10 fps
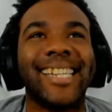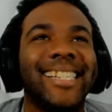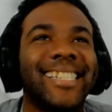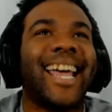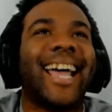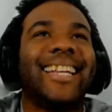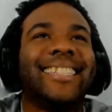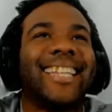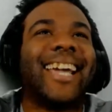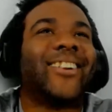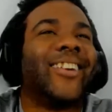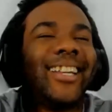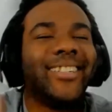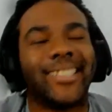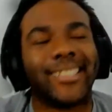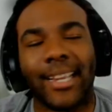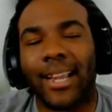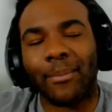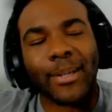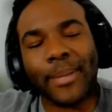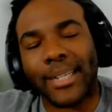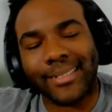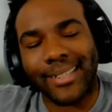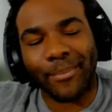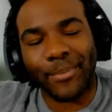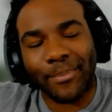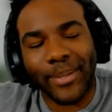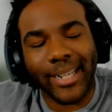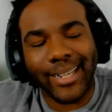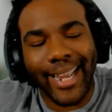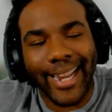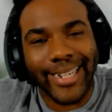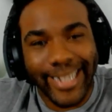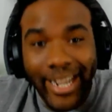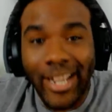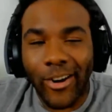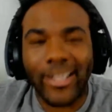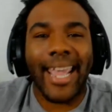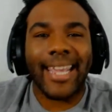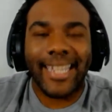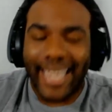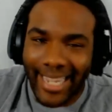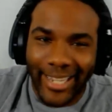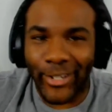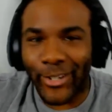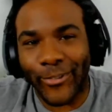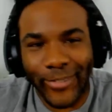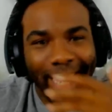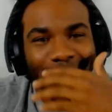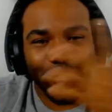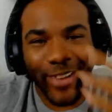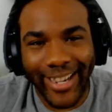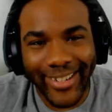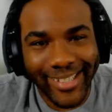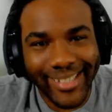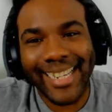He's not great. You're just like, I'm gonna pick Andy. Okay, Ken of King of Fighters.